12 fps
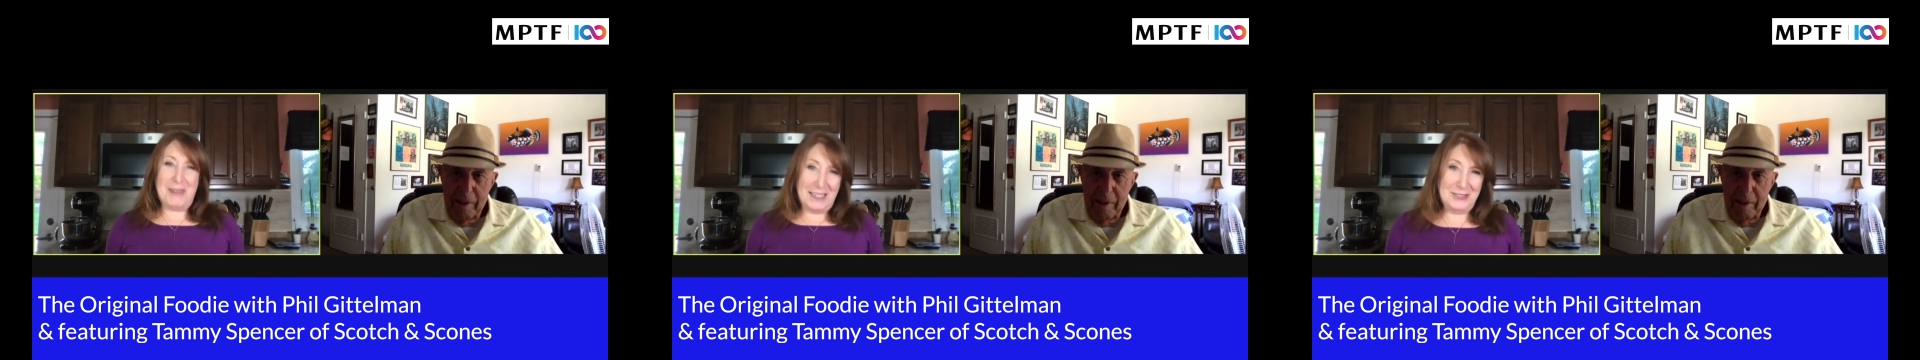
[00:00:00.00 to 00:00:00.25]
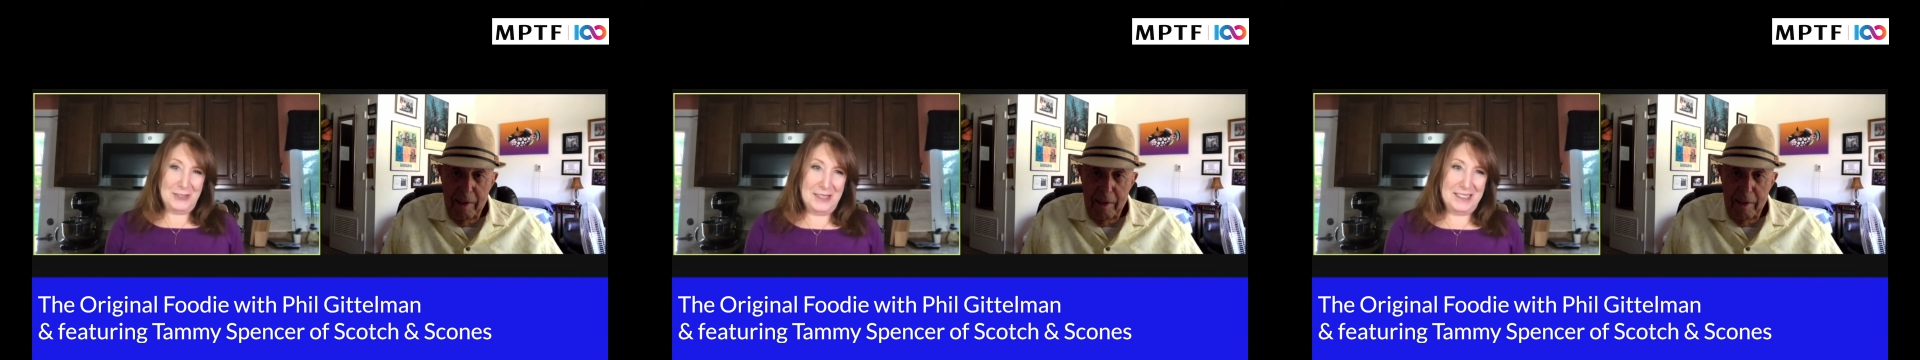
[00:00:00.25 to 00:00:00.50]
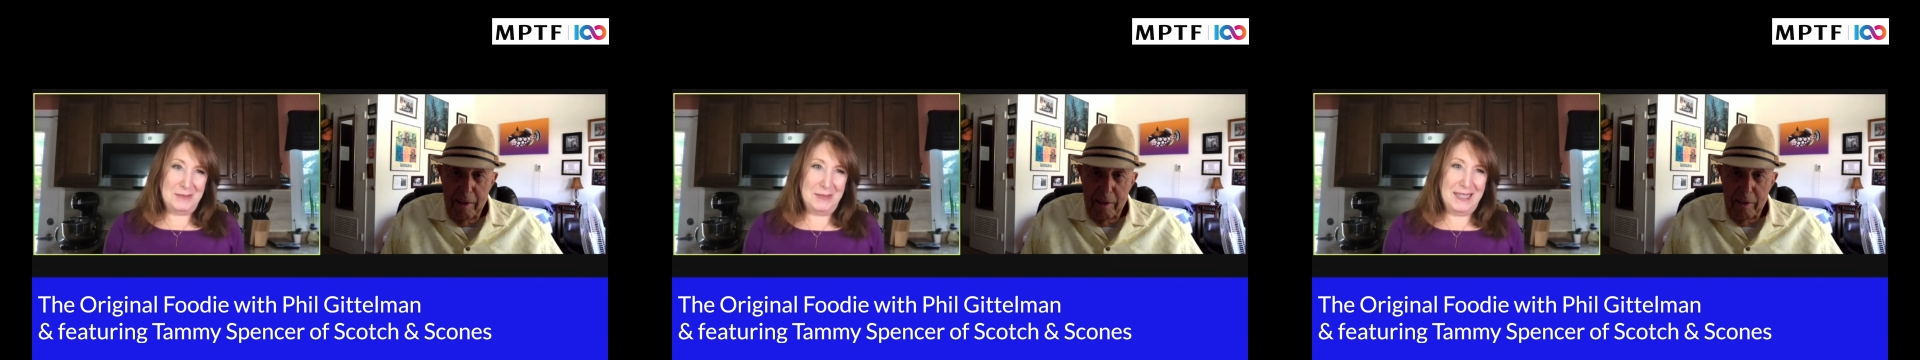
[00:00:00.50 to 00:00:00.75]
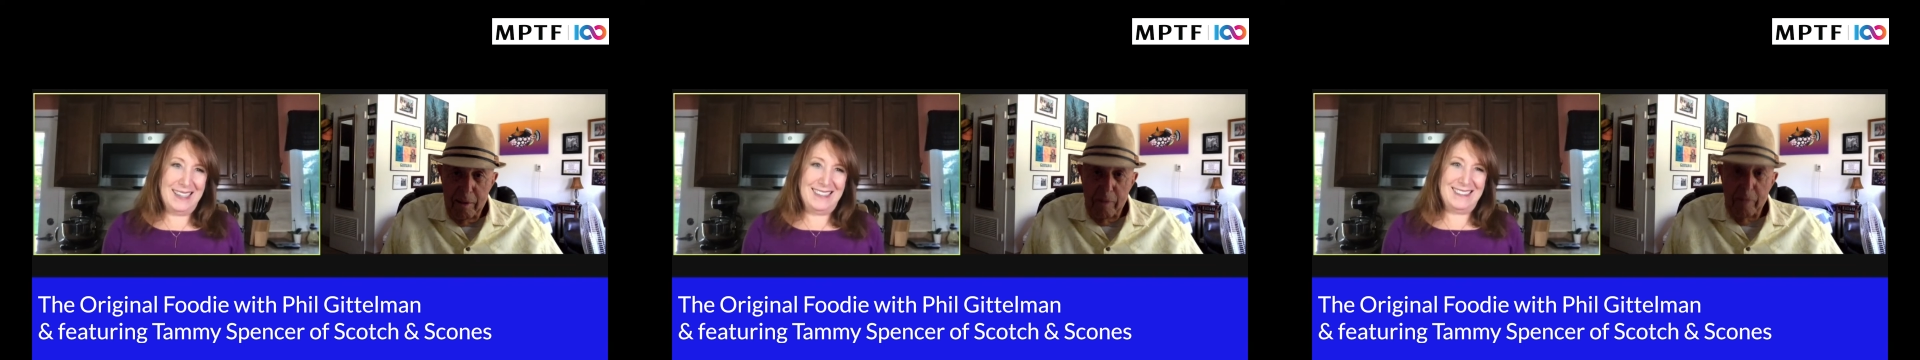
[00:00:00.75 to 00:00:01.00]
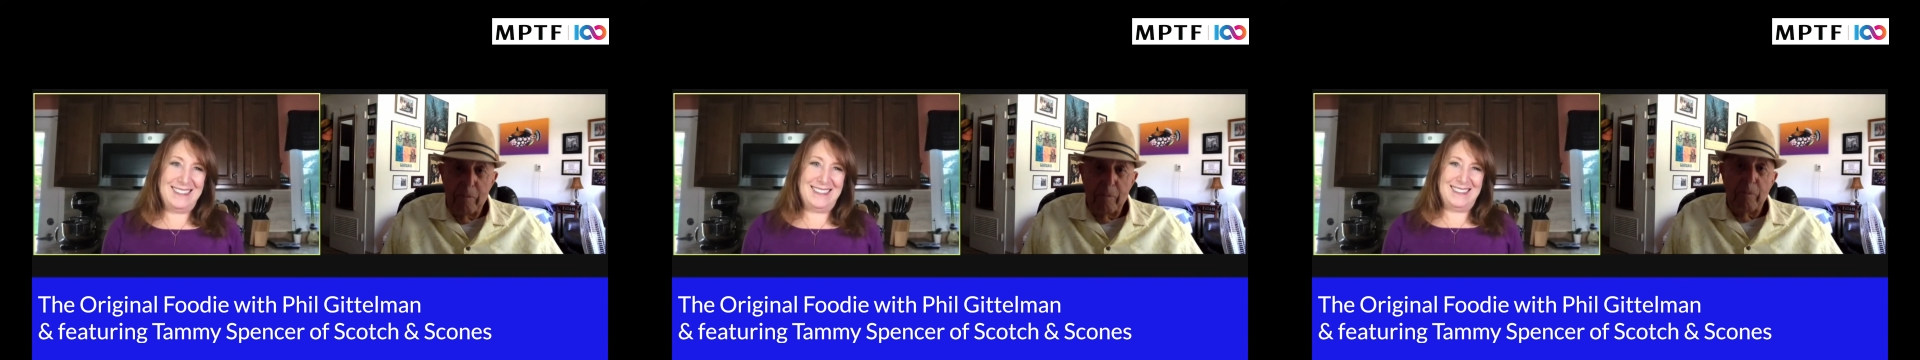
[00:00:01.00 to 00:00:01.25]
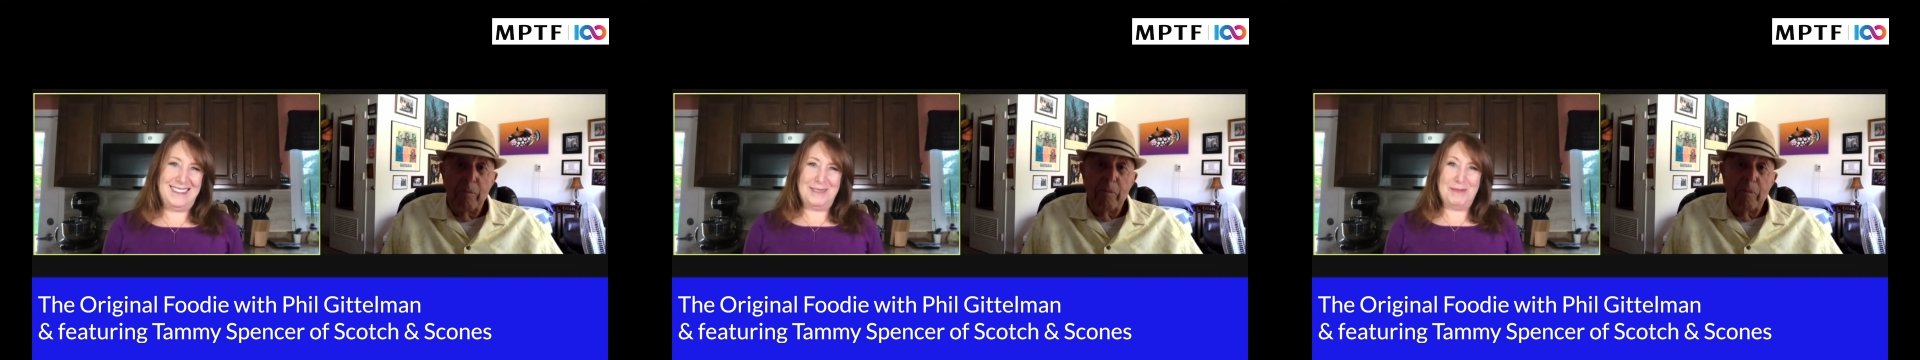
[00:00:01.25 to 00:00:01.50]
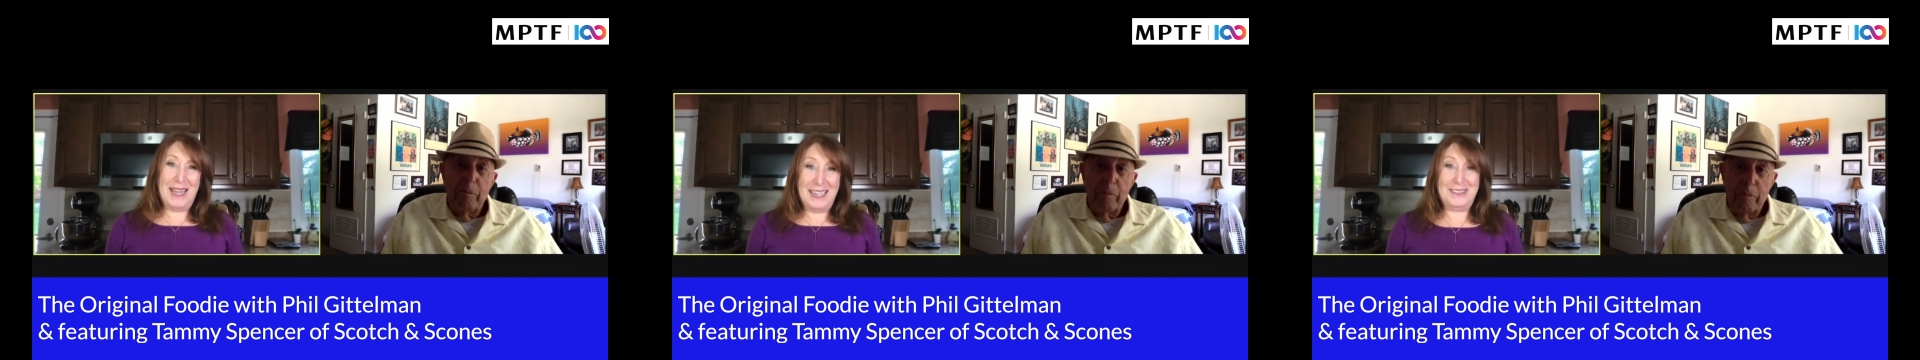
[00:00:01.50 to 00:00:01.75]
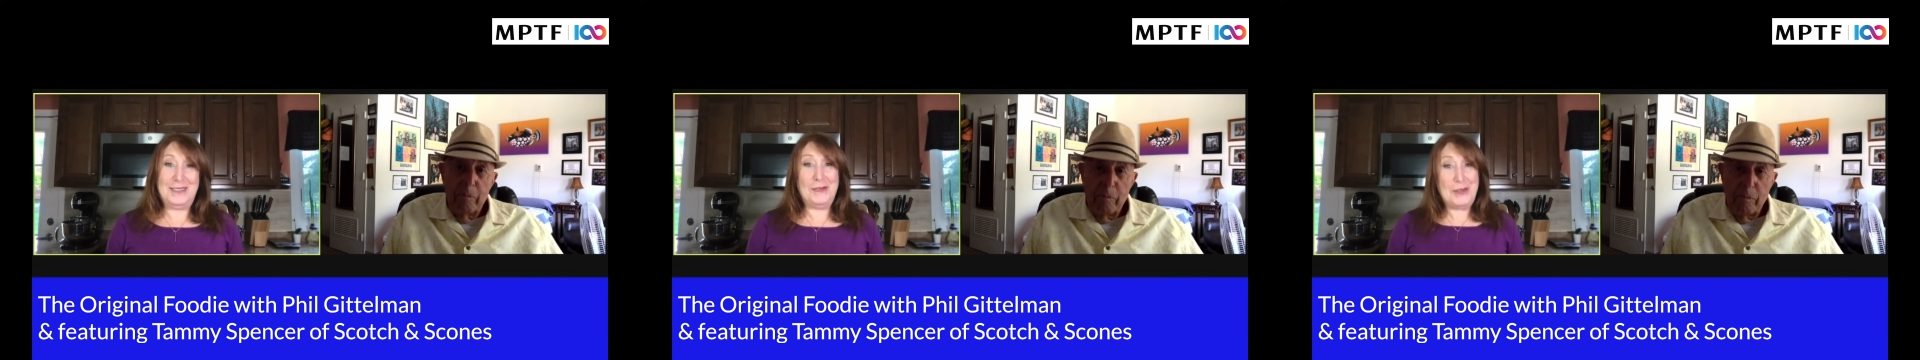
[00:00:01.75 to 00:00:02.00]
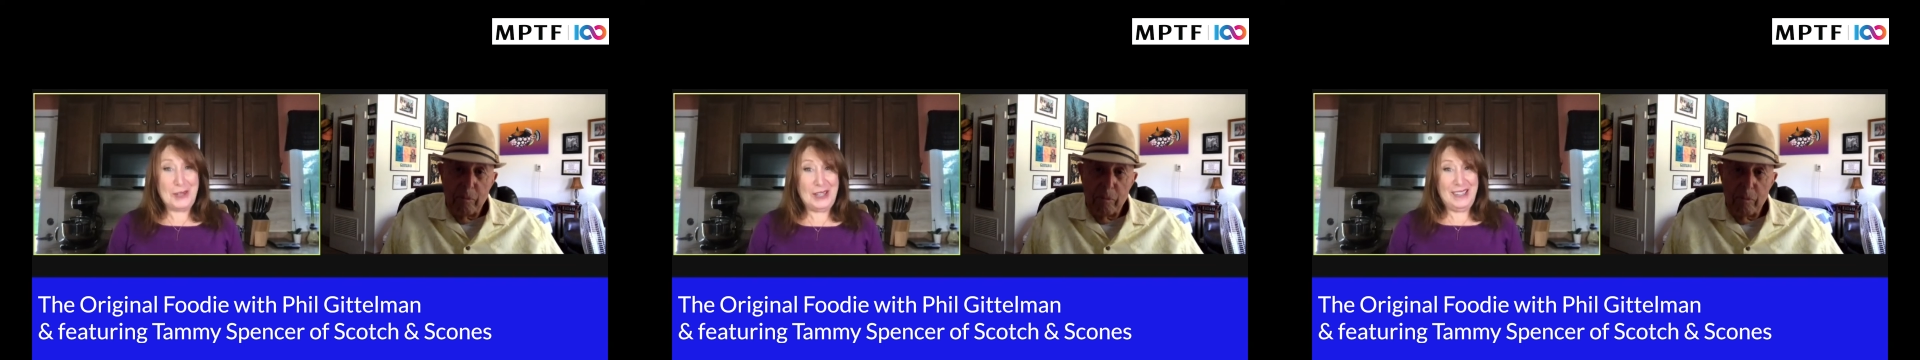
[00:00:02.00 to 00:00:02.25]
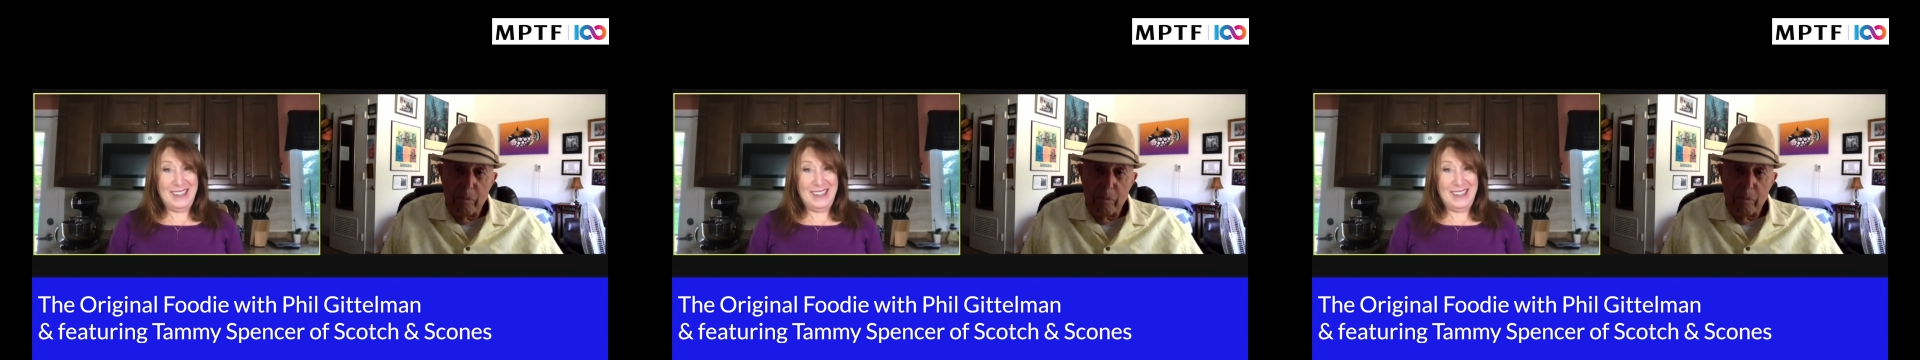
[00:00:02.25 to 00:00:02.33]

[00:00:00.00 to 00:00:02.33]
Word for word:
Speaker 1: restaurants because mine is so good.